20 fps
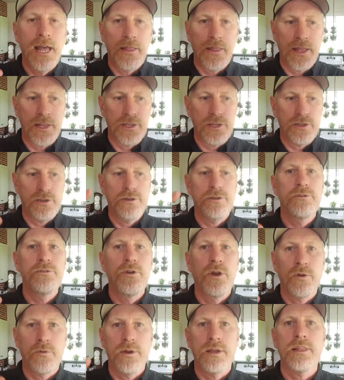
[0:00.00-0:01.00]
that
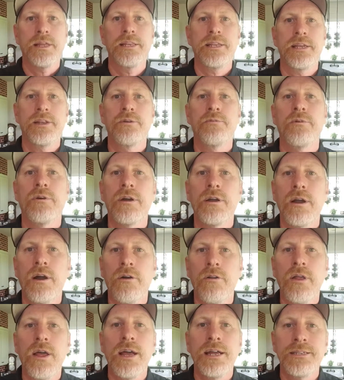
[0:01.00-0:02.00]
you really need to work
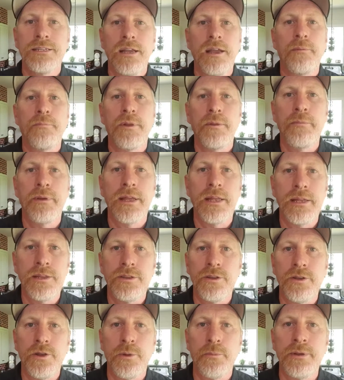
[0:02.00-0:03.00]
on to implement
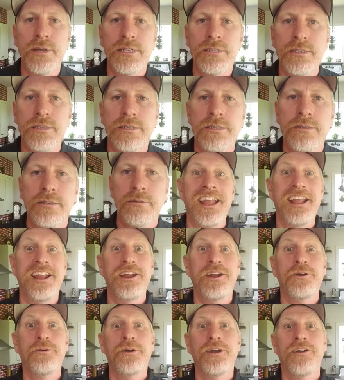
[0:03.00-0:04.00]
into your business.
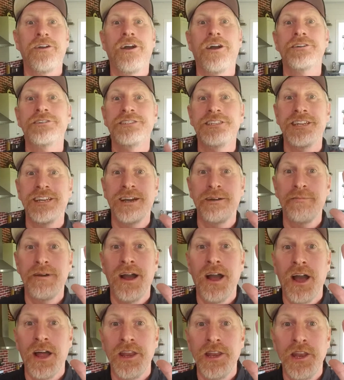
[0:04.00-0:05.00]
Here we are, tip
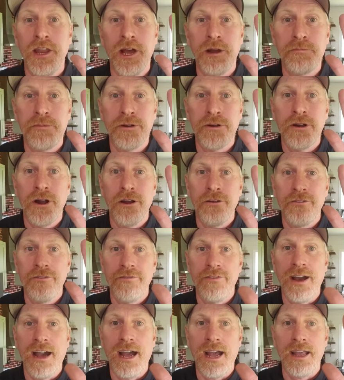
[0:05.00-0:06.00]
number
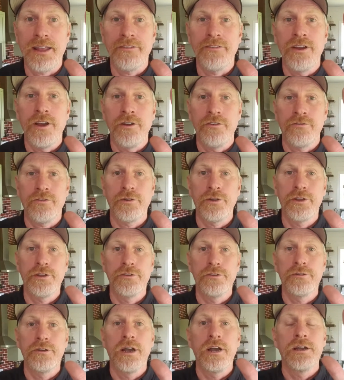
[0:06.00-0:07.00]
5 for
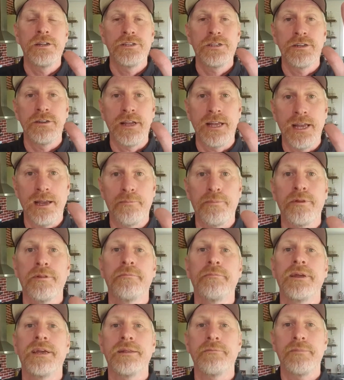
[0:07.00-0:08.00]
you to
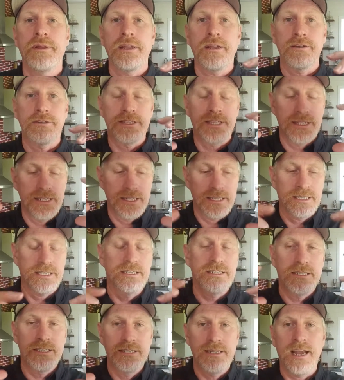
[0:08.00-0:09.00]
implement, because this
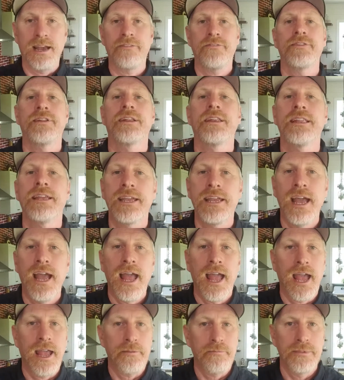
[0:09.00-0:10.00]
is definitely
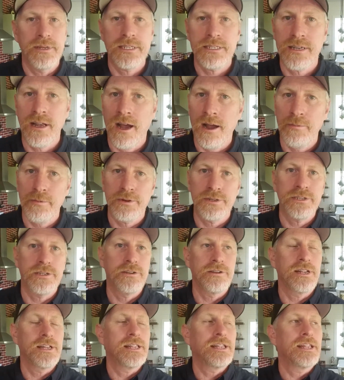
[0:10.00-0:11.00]
a missed
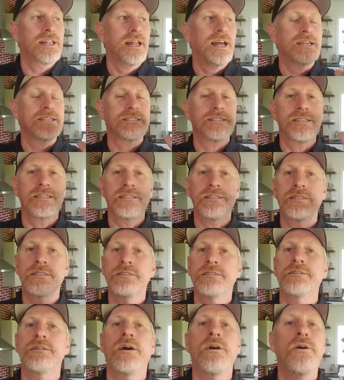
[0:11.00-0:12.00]
opportunity that I see
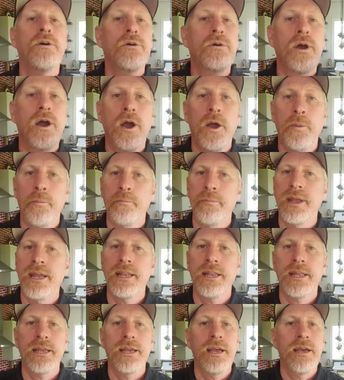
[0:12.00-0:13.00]
so
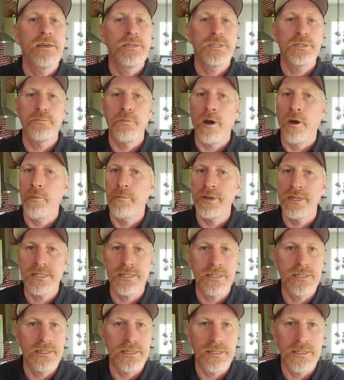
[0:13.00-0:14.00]
many small
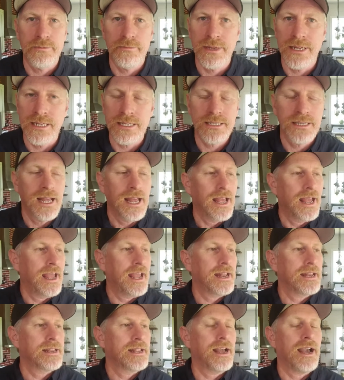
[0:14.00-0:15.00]
businesses miss.
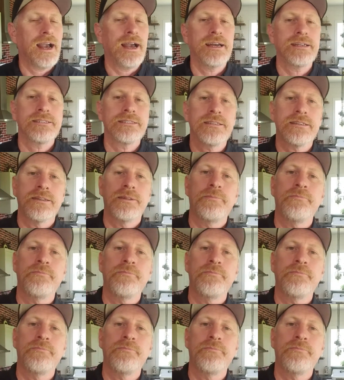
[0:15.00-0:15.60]
And guys,